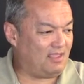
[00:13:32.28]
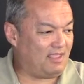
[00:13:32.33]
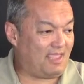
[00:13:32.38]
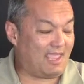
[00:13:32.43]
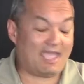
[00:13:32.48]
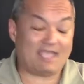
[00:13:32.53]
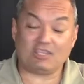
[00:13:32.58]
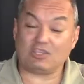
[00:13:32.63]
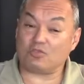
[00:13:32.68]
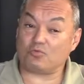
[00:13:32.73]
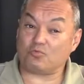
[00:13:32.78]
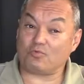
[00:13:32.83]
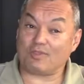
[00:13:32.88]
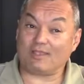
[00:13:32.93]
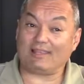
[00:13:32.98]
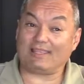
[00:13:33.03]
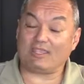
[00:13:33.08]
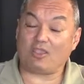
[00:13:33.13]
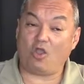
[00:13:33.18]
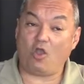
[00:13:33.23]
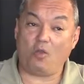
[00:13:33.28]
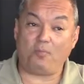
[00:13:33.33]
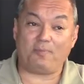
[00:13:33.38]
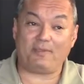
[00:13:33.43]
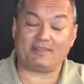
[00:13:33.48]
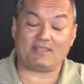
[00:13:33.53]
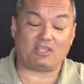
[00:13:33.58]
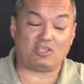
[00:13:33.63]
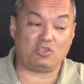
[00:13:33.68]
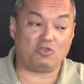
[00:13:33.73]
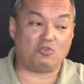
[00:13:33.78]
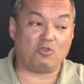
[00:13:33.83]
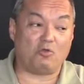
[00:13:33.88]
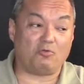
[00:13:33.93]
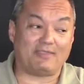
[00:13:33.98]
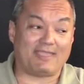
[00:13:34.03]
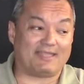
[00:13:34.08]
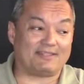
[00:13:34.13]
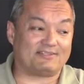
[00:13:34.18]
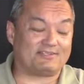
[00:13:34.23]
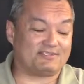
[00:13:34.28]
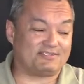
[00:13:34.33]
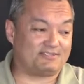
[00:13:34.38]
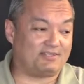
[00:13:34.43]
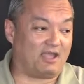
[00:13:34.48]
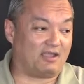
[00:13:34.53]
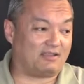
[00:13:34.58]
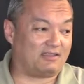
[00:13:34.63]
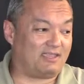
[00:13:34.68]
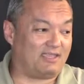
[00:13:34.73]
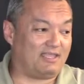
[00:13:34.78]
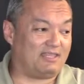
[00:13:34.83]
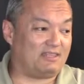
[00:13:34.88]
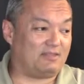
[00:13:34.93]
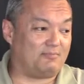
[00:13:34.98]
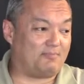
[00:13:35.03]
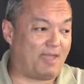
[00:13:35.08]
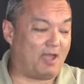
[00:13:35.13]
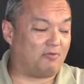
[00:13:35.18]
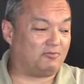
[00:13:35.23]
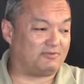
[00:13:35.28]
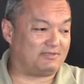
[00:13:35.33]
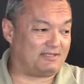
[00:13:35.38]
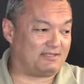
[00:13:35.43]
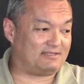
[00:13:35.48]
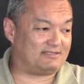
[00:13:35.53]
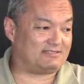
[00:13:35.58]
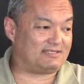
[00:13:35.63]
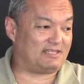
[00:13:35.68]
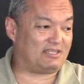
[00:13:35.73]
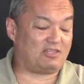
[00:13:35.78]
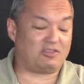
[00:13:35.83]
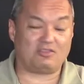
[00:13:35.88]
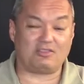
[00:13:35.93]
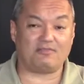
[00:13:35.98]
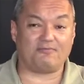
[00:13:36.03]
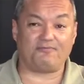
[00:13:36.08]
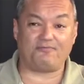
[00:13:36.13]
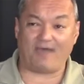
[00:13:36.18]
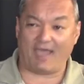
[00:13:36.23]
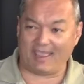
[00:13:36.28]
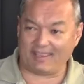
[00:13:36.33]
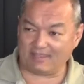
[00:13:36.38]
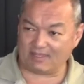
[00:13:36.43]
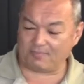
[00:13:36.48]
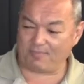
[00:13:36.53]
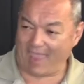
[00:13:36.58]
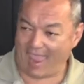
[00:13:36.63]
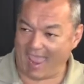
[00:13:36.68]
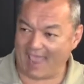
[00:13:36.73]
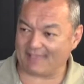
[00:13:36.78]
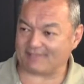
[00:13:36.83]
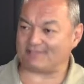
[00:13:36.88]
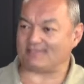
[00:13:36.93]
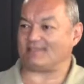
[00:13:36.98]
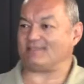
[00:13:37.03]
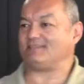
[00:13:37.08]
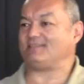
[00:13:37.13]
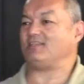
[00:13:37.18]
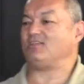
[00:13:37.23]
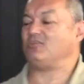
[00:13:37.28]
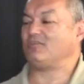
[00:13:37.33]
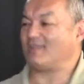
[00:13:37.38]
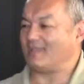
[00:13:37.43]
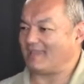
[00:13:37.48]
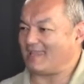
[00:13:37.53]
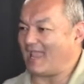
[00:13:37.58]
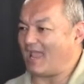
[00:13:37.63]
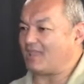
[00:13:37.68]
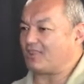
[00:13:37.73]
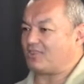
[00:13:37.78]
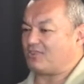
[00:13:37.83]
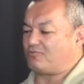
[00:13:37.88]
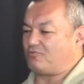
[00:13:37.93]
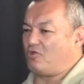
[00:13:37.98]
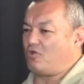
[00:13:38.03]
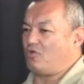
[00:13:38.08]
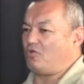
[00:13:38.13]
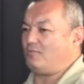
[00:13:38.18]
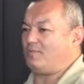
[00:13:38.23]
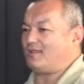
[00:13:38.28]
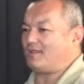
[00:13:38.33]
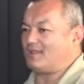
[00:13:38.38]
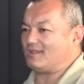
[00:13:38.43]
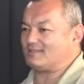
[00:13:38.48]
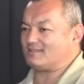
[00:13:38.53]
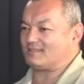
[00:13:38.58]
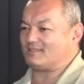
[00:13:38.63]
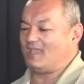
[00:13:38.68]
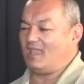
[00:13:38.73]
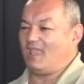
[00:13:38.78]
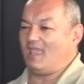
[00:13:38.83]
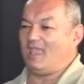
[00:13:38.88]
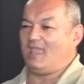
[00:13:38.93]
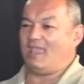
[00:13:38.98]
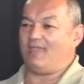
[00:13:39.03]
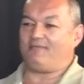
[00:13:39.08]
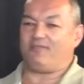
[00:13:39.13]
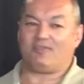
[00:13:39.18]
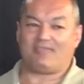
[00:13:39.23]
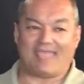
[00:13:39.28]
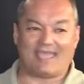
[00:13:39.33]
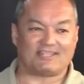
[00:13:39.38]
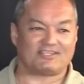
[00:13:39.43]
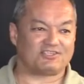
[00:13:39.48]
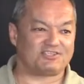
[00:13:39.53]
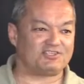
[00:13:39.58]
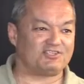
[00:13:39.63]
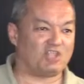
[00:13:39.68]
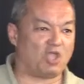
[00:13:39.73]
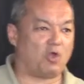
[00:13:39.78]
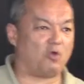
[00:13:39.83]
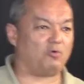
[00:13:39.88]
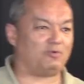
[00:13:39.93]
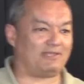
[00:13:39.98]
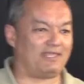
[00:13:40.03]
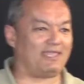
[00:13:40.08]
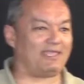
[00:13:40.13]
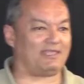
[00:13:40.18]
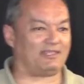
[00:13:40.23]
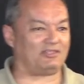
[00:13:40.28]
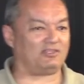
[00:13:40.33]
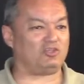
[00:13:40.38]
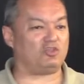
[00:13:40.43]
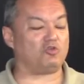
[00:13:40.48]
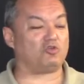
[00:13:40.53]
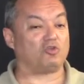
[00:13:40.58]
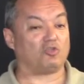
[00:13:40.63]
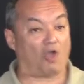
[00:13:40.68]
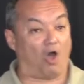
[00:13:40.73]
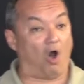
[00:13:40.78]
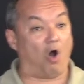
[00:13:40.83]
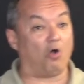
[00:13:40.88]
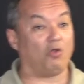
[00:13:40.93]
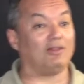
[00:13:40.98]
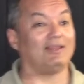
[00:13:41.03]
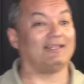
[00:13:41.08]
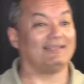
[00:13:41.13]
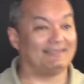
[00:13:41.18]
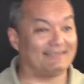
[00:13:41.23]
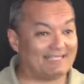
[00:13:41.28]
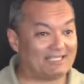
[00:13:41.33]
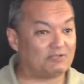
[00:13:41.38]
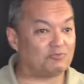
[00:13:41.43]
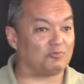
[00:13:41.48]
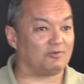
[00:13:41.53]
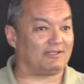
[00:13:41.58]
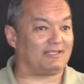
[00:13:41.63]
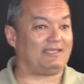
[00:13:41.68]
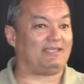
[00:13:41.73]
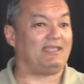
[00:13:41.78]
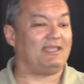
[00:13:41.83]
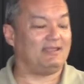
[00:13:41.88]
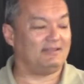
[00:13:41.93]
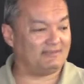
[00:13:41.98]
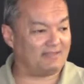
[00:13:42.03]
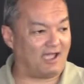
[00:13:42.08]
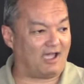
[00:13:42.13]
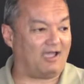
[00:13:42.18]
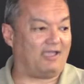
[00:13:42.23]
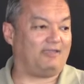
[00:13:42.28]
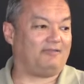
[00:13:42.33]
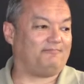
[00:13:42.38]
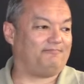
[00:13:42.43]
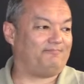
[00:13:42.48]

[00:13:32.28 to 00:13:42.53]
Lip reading: And you're really hoping that you don't get stuck in the mountains and that you can find the passes and you can get through, because if you get snowed in, you could all literally die.